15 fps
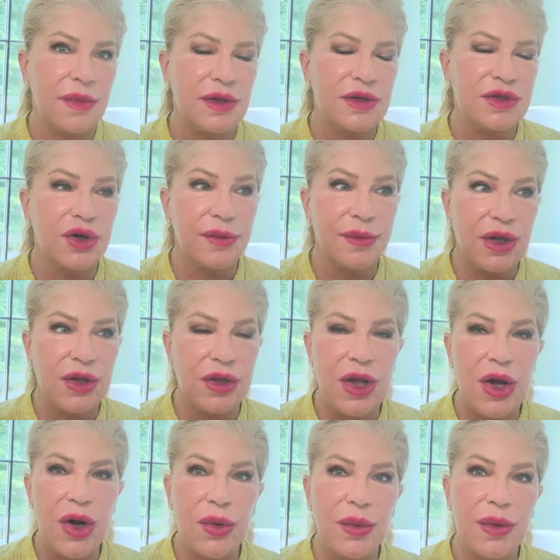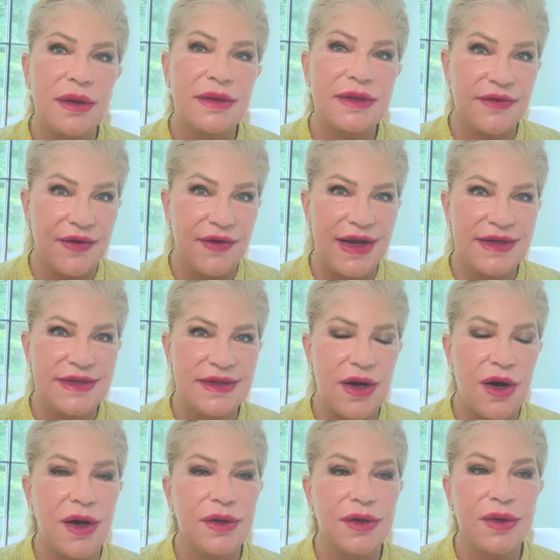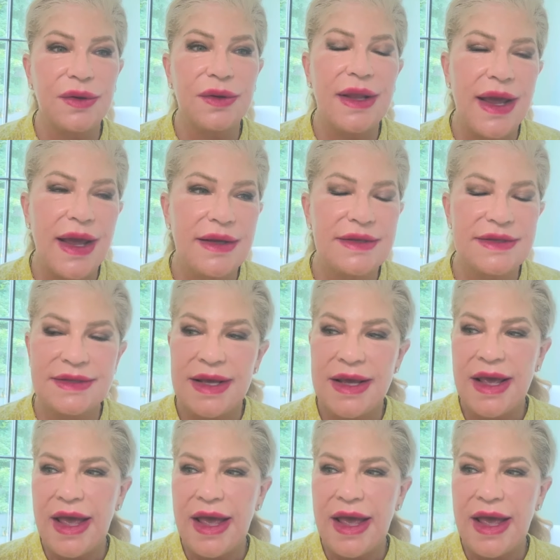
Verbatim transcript: Derma Glow device on your legs.